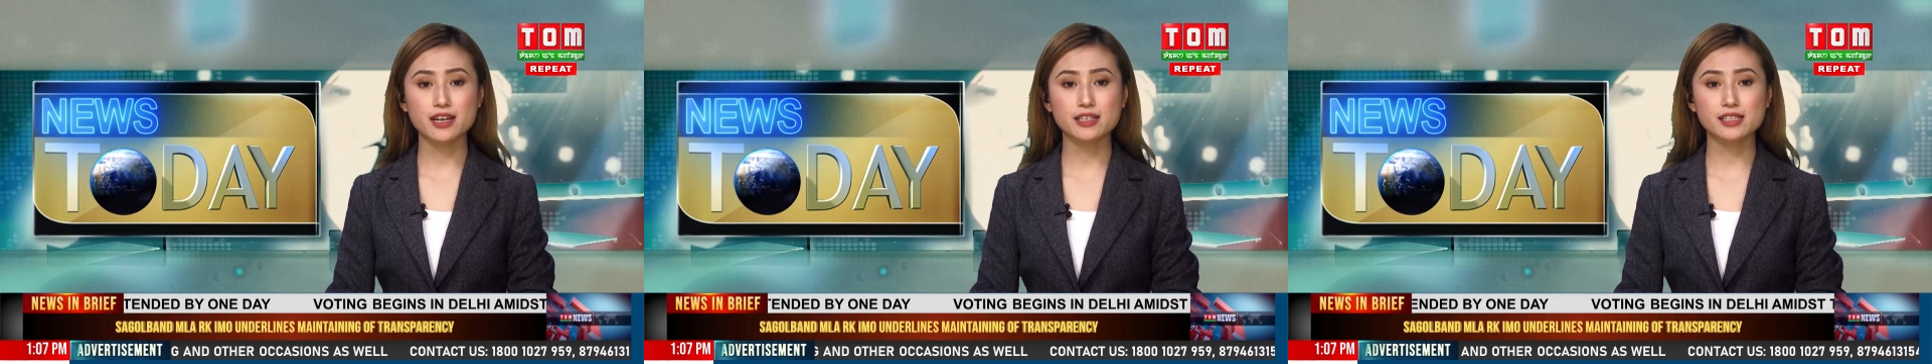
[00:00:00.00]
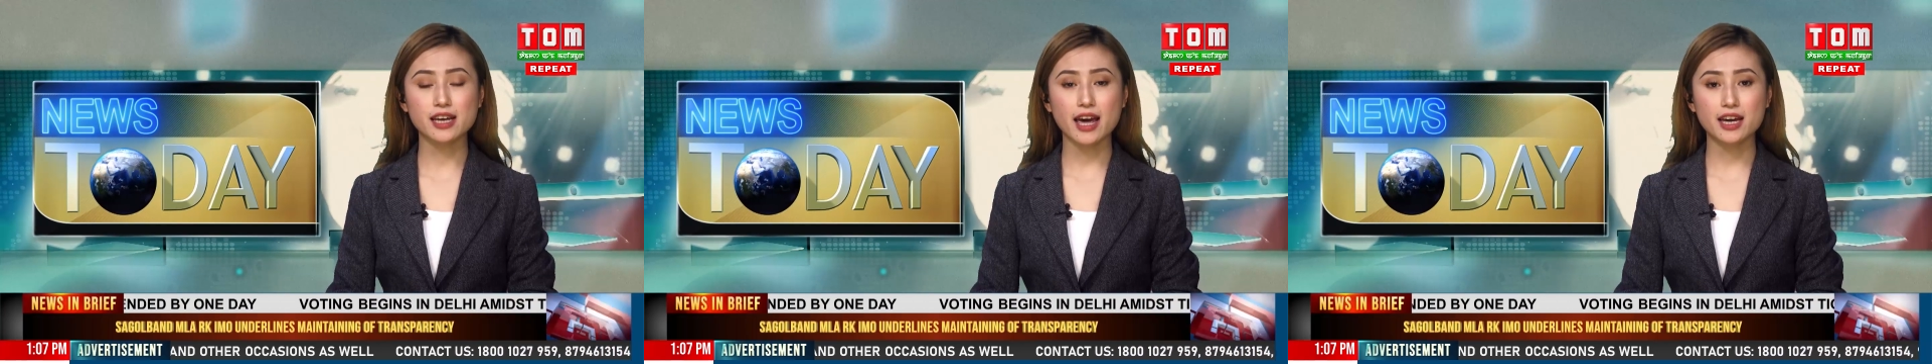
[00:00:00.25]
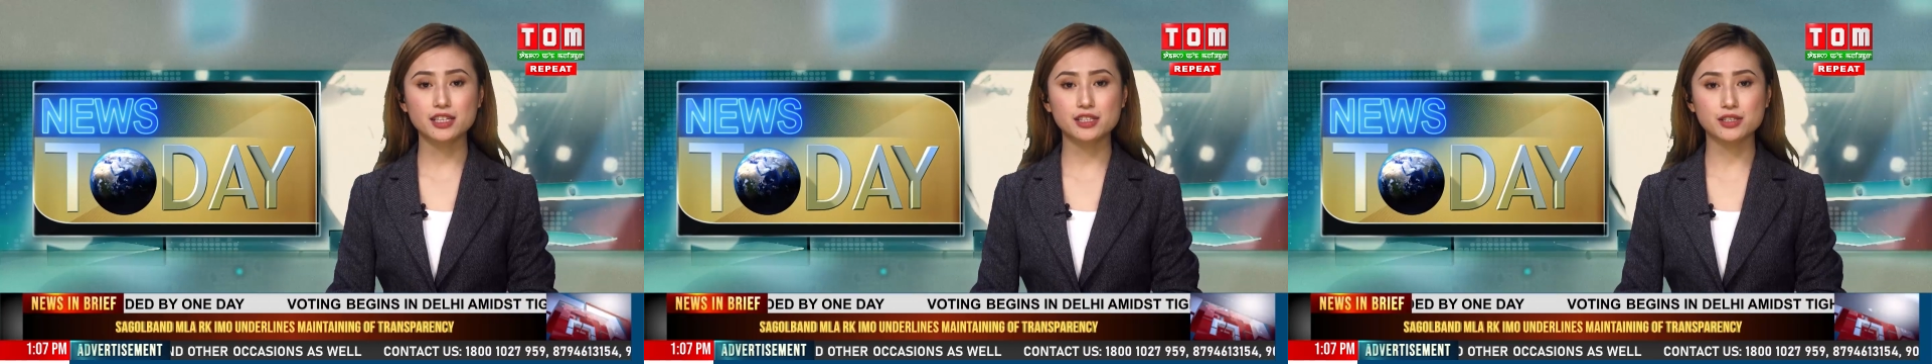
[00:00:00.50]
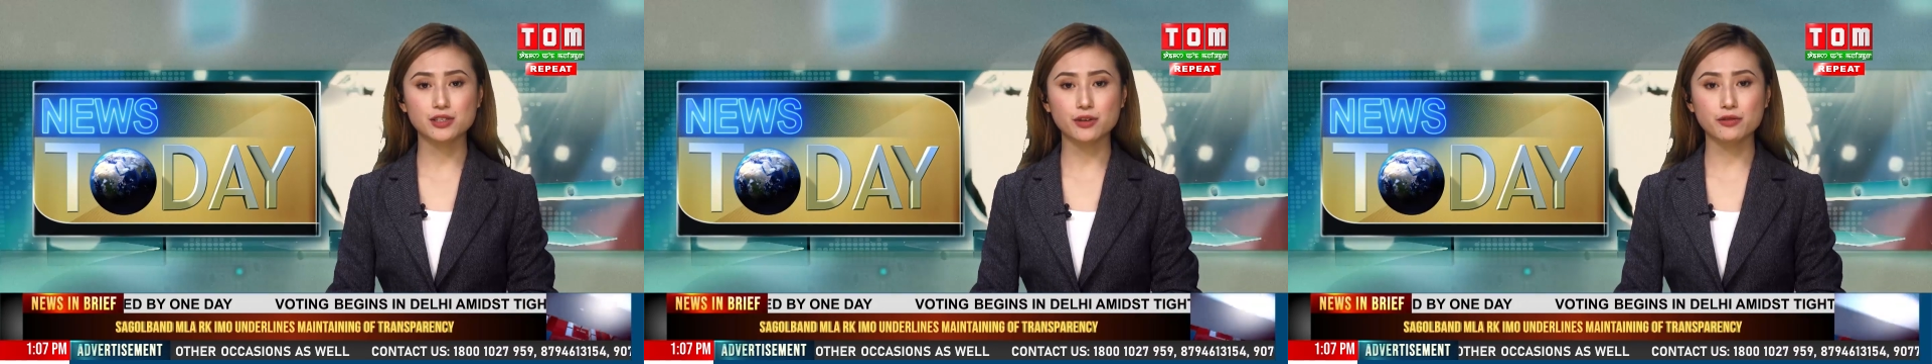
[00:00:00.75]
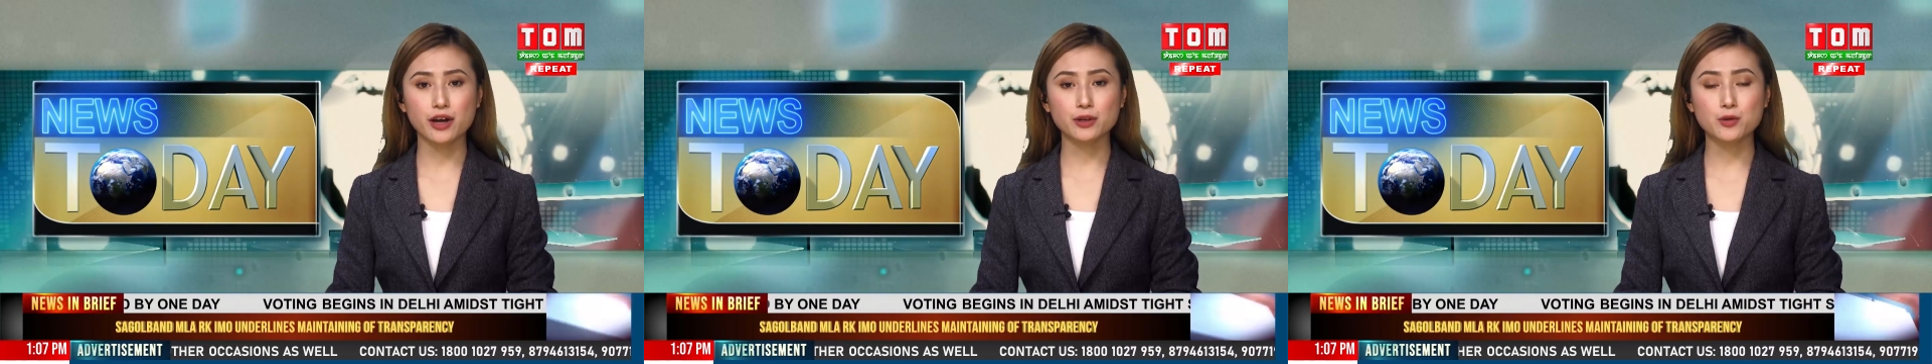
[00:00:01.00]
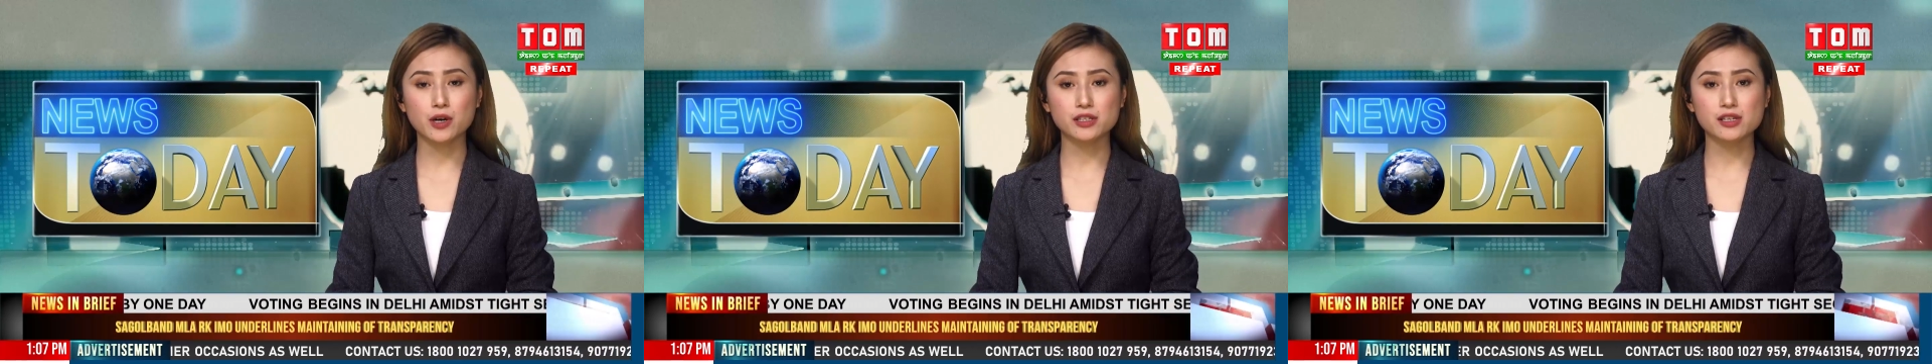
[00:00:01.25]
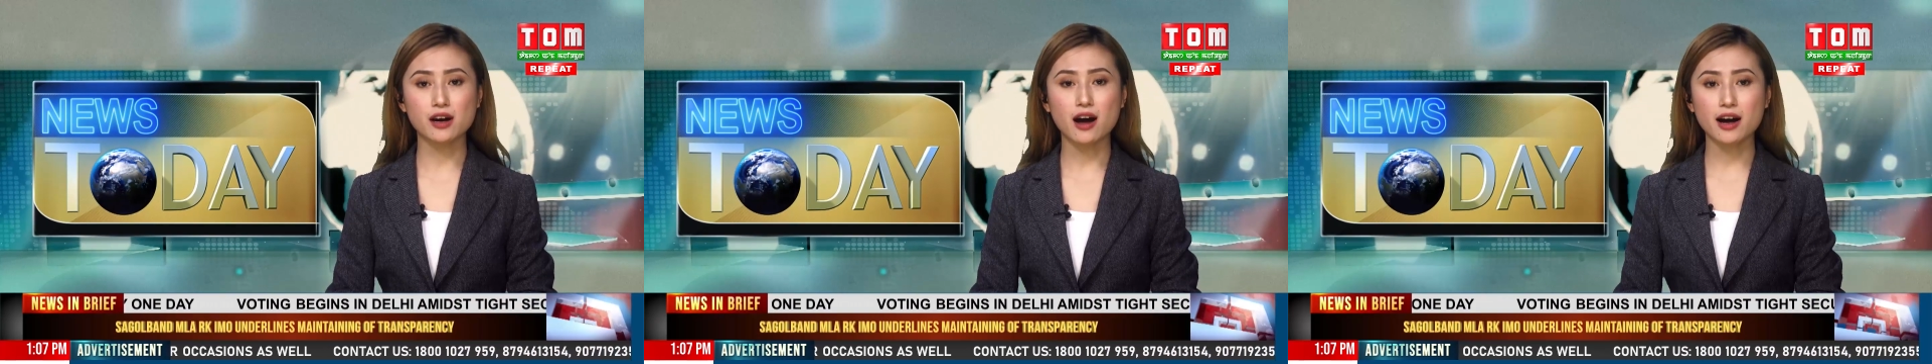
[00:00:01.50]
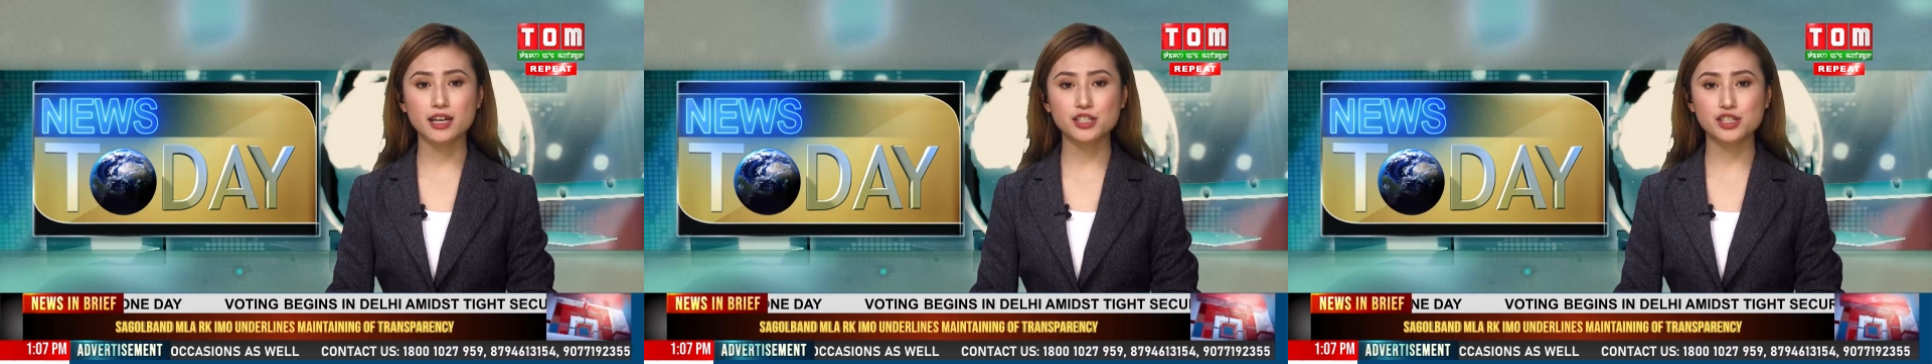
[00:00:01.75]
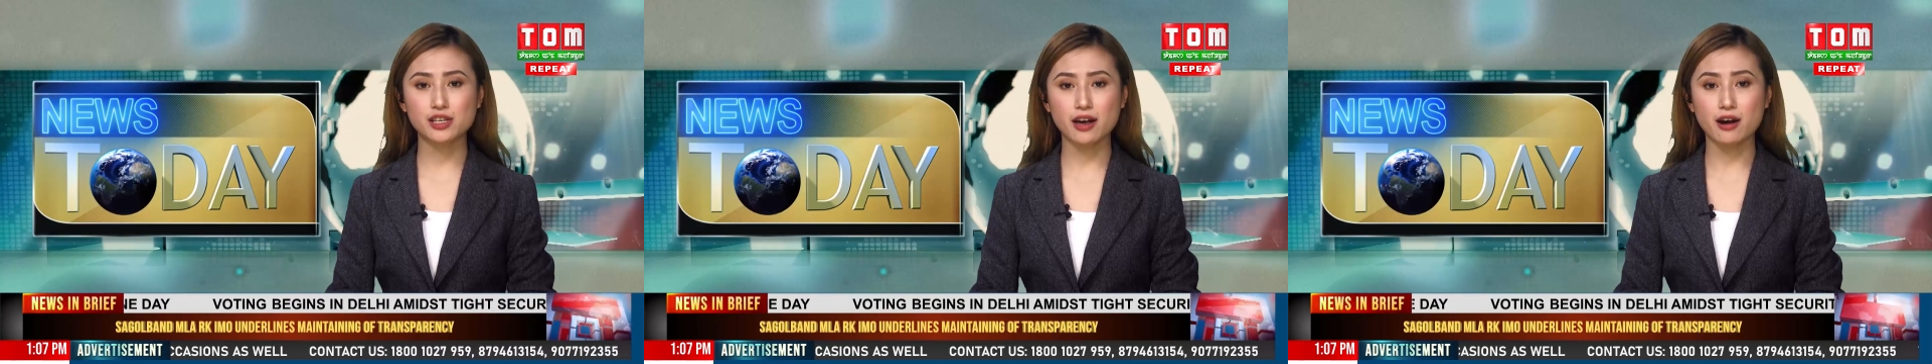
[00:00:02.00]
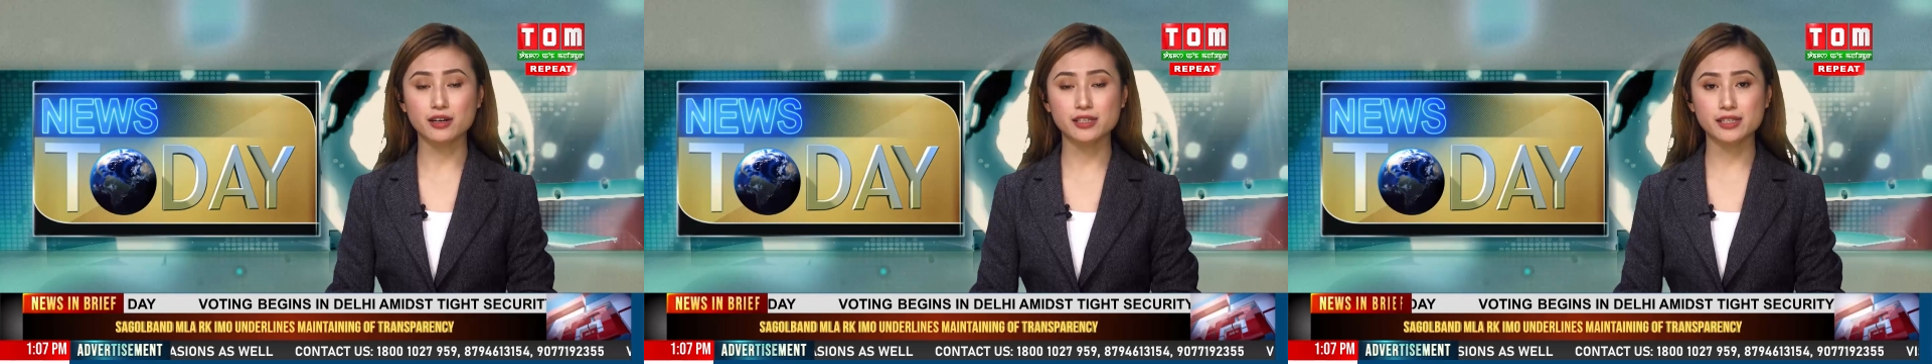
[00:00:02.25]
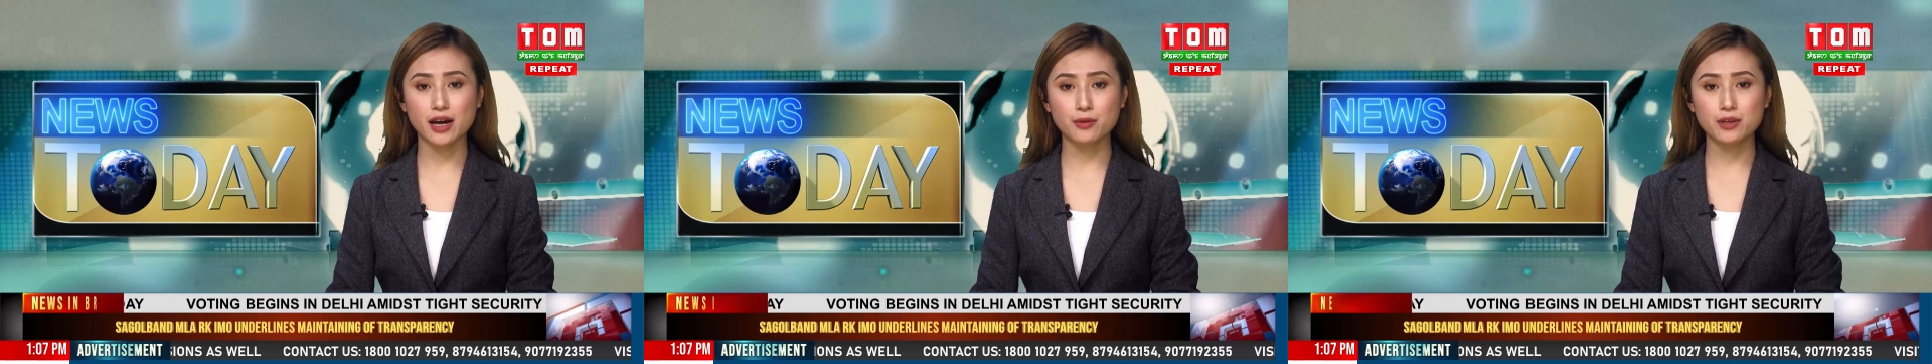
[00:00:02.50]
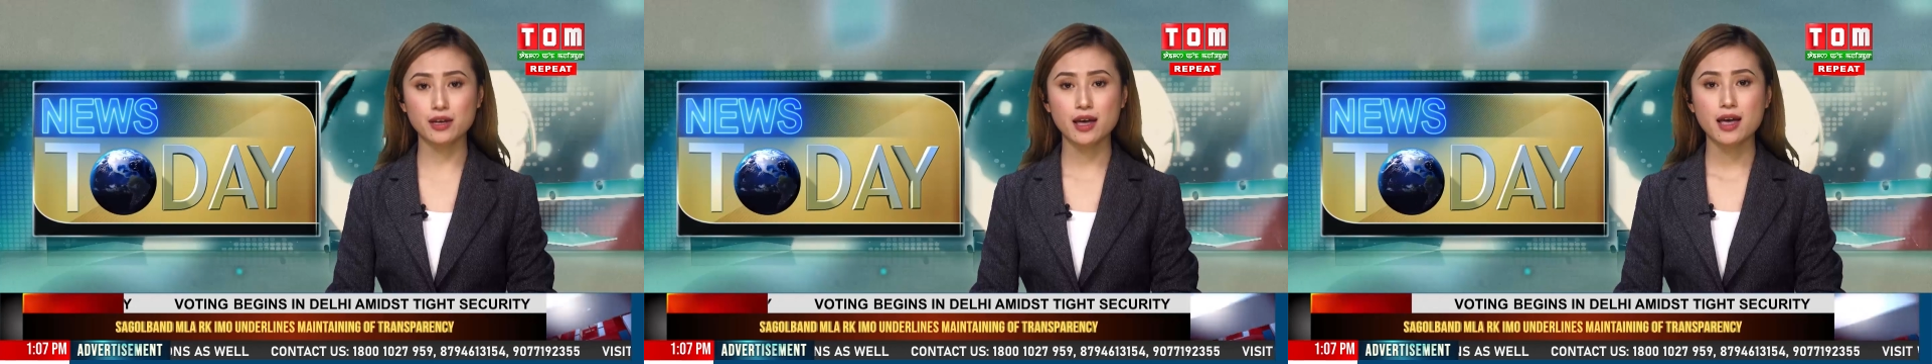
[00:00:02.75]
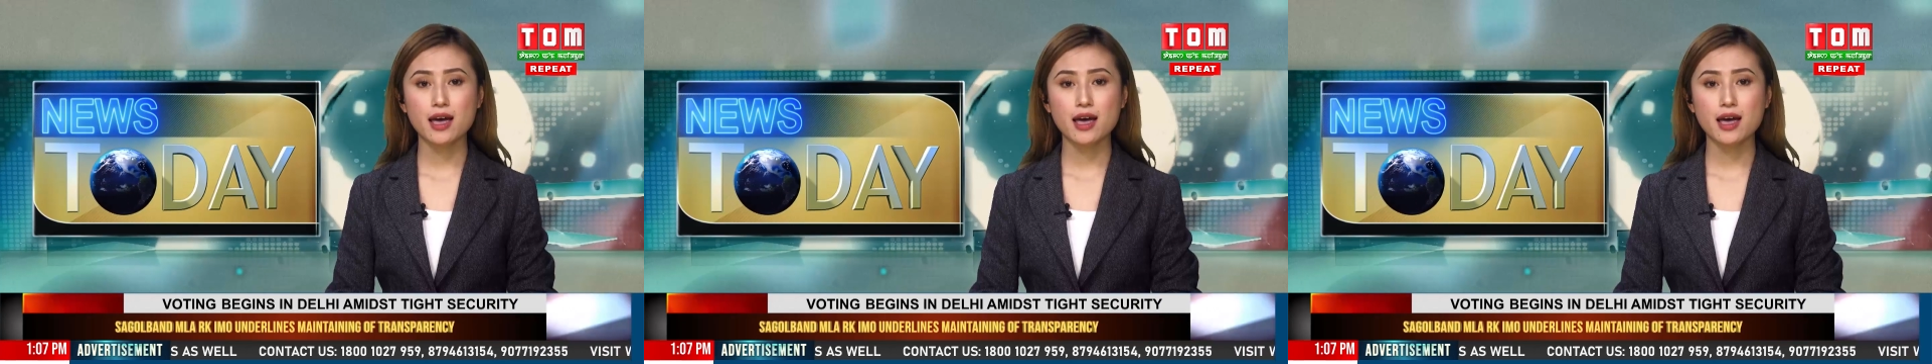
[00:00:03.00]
under the aegis of Headquarter I G A R South